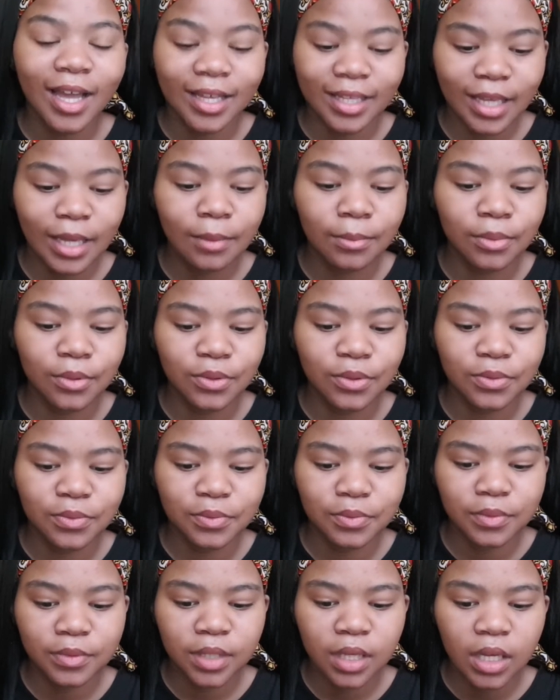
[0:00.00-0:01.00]
yeah boo
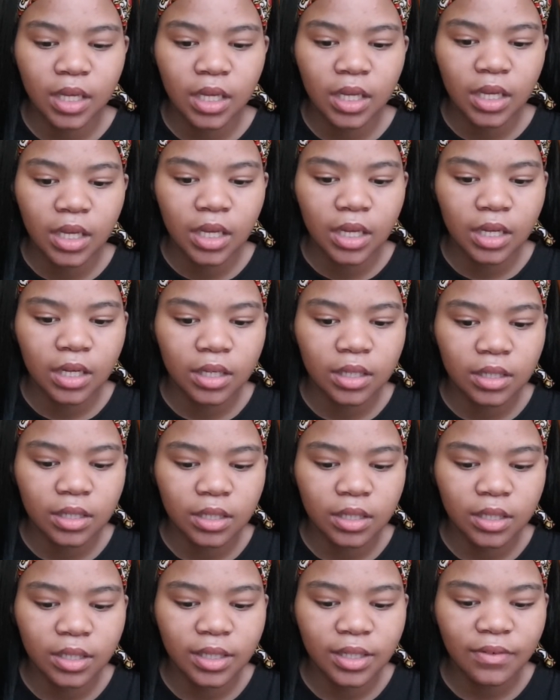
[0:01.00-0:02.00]
uh
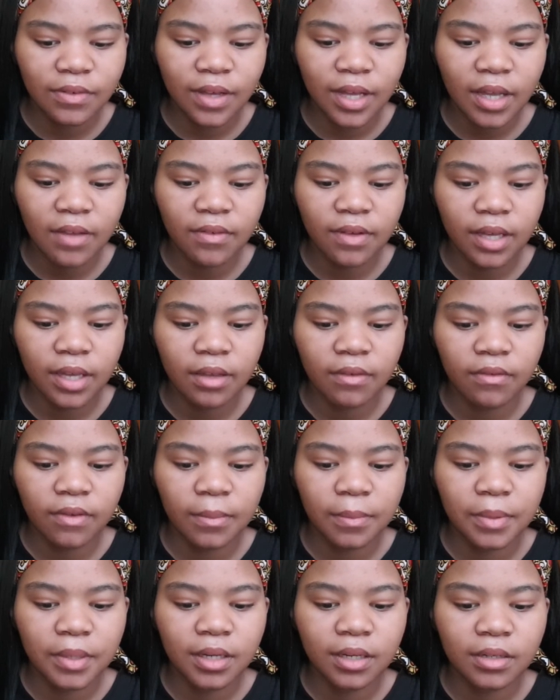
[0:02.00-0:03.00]
never have i ever been